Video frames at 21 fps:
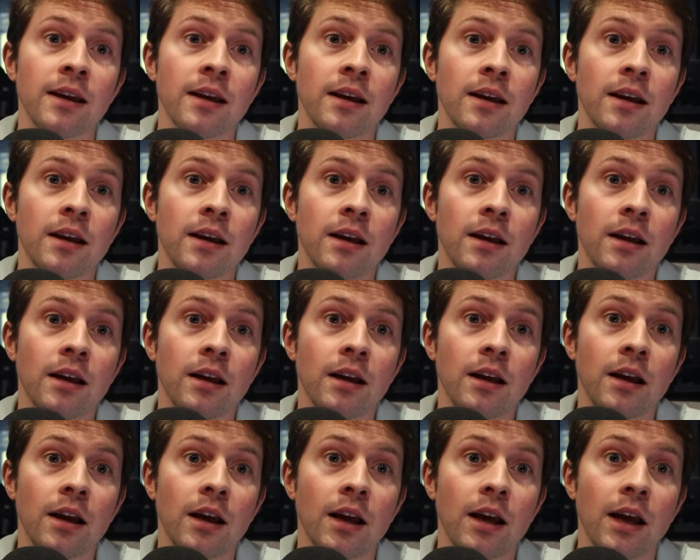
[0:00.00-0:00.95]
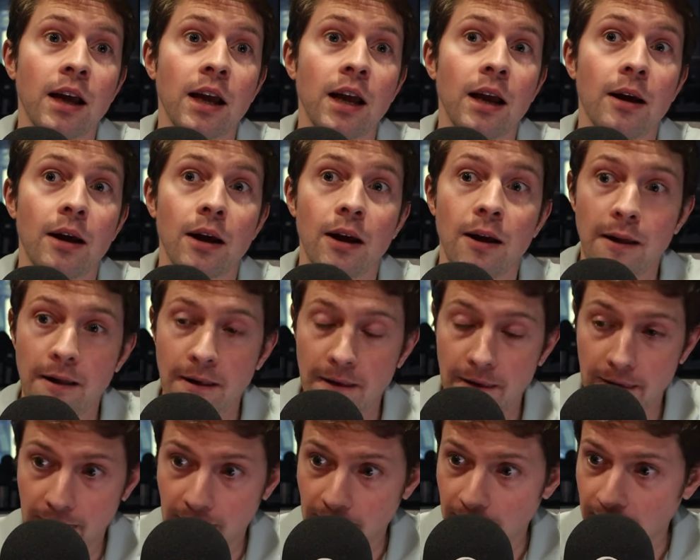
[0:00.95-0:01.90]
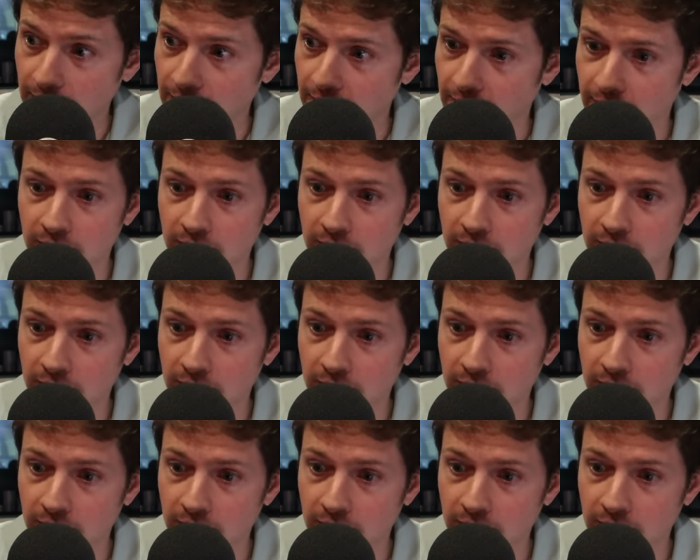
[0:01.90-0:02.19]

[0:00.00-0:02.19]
Most shots, most big chances missed.